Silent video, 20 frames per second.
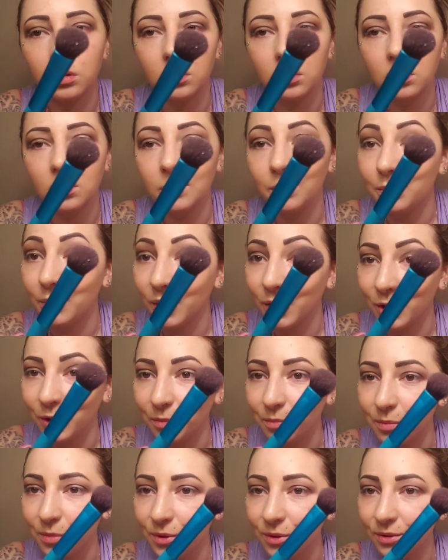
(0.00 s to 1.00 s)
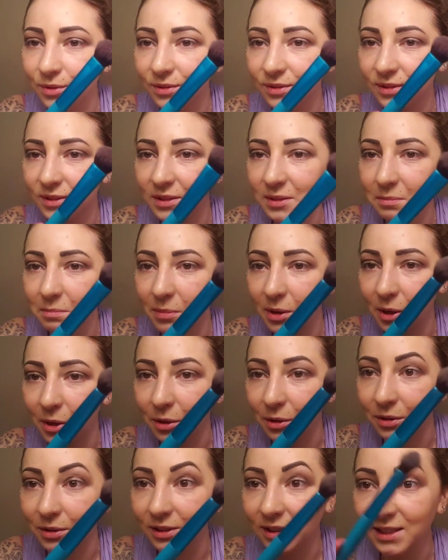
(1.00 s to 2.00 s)
And purple,
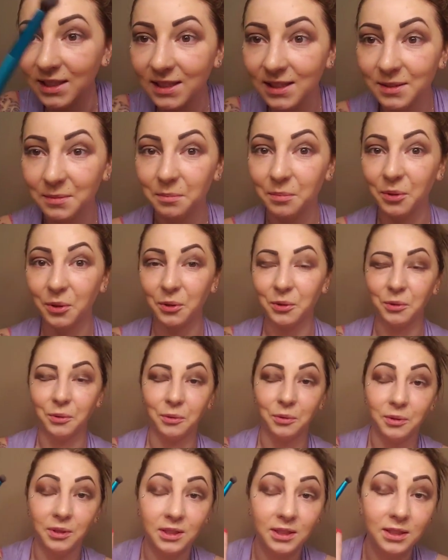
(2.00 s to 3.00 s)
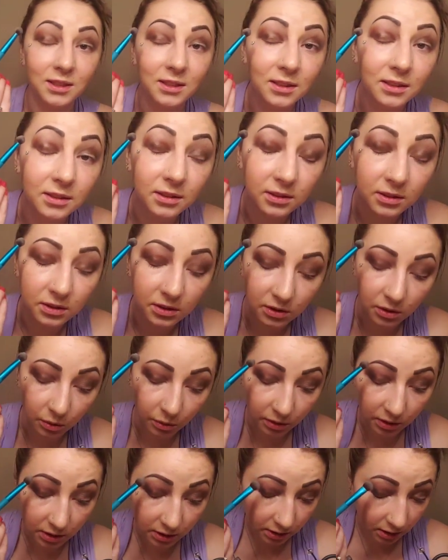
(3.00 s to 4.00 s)
sparkly, pretty. So
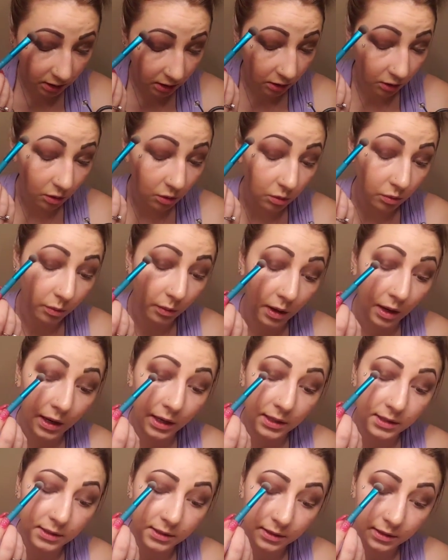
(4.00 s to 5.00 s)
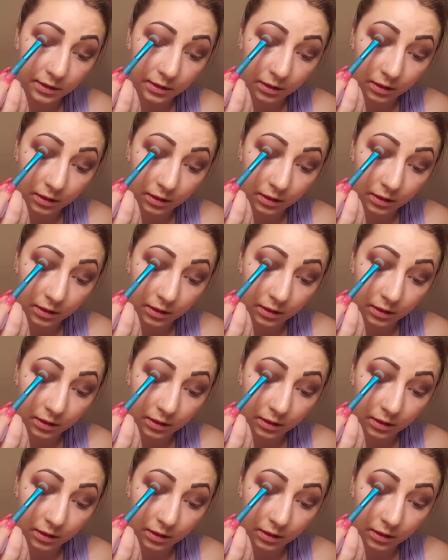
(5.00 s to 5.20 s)
we're just gonna go right.